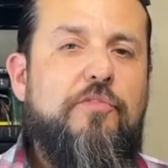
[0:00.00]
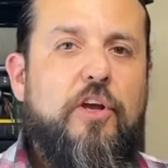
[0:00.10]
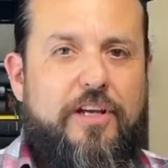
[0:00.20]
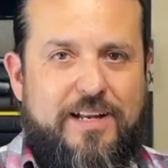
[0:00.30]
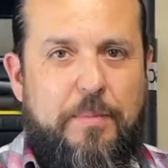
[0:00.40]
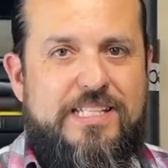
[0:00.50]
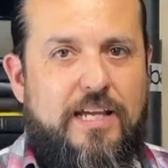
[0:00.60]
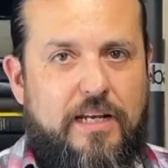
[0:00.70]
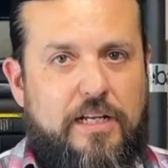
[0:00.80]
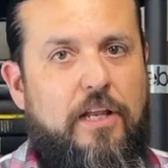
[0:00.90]
of you are going to be
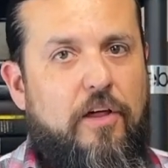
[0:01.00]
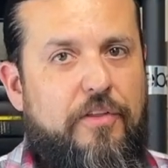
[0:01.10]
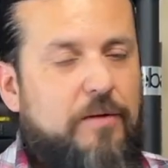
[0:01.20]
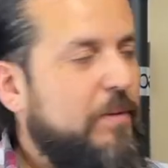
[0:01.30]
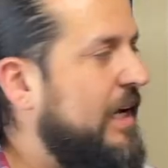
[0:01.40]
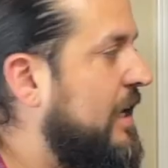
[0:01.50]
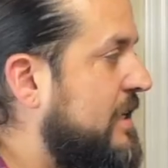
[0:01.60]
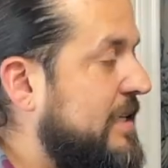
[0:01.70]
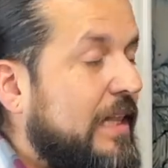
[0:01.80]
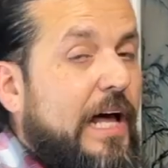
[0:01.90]
selling clothing
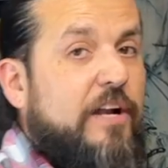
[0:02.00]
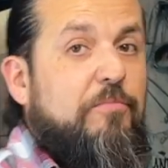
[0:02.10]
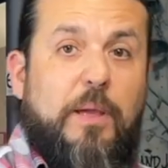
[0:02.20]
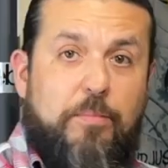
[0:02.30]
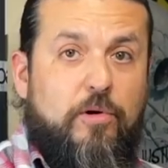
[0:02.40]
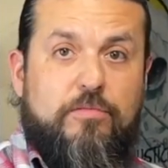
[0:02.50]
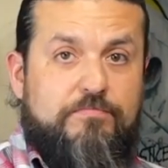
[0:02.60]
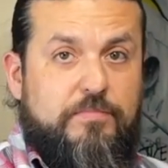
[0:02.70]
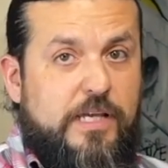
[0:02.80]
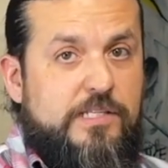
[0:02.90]
because a lot of people,
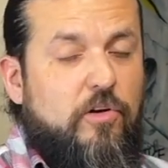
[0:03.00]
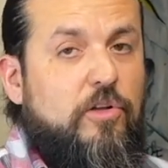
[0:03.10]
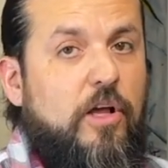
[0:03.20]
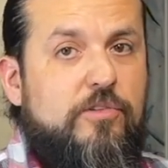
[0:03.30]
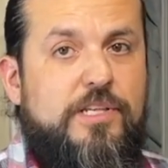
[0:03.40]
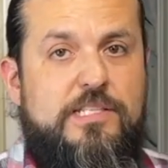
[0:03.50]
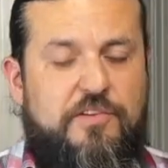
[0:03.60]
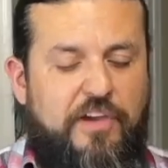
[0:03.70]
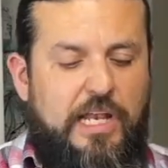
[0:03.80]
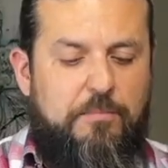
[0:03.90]
they sell clothes. It's
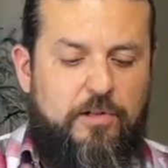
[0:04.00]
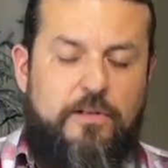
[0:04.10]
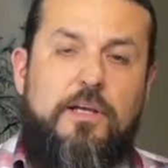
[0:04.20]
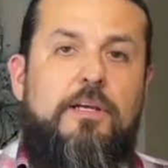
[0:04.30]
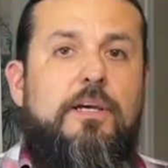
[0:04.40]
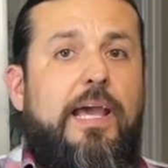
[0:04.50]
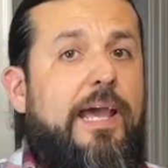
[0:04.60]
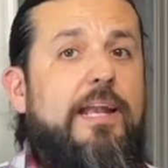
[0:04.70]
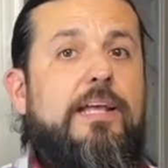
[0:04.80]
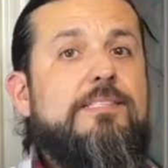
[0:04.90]
available
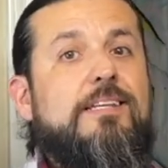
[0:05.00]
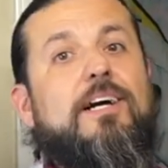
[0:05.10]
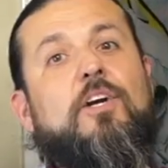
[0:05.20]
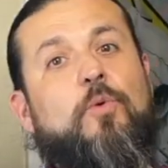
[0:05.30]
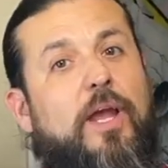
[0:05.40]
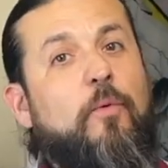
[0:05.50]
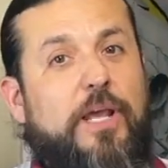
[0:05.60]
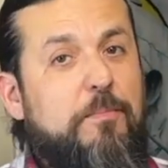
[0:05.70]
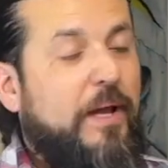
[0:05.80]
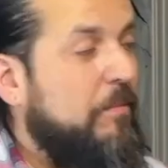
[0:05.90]
and it's a great
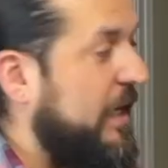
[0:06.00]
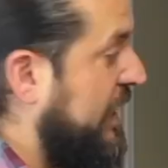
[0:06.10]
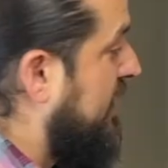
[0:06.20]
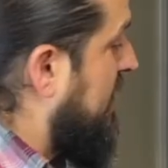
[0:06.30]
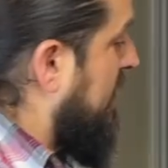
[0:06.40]
way to make money.